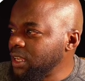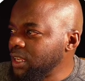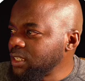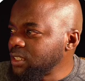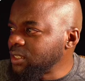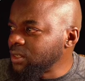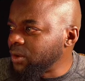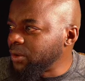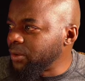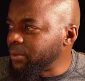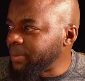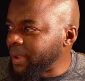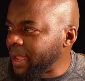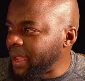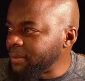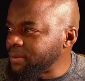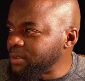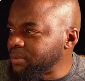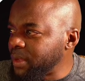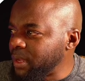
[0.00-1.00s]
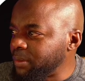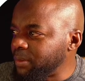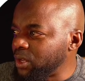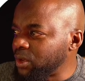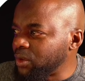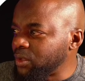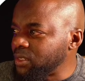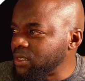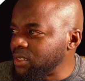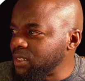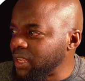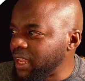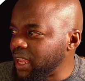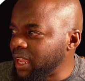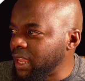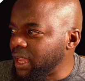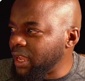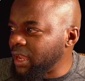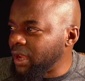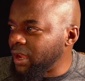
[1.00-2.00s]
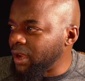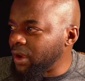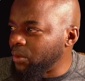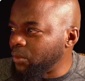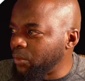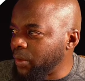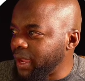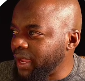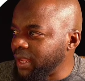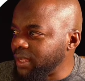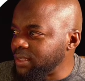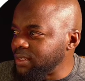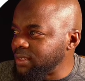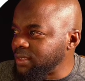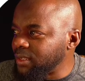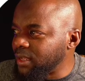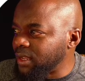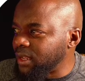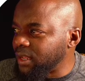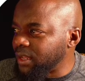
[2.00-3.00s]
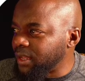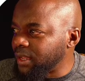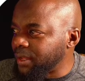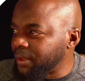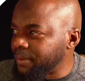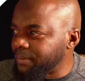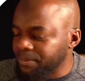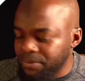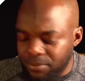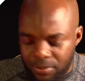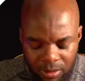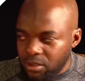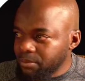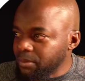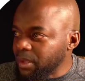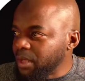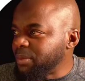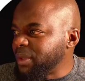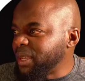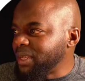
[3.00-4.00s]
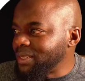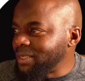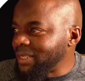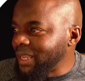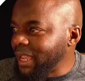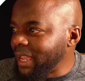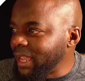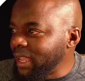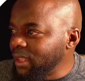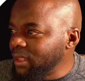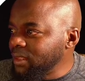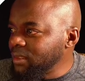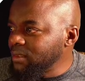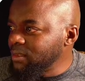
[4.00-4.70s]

So perhaps maybe you could say uh, wait um, maybe a day